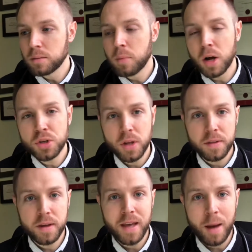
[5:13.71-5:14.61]

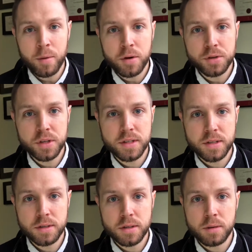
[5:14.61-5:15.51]
modulate the GABAergic
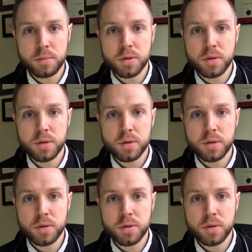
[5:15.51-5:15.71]
system.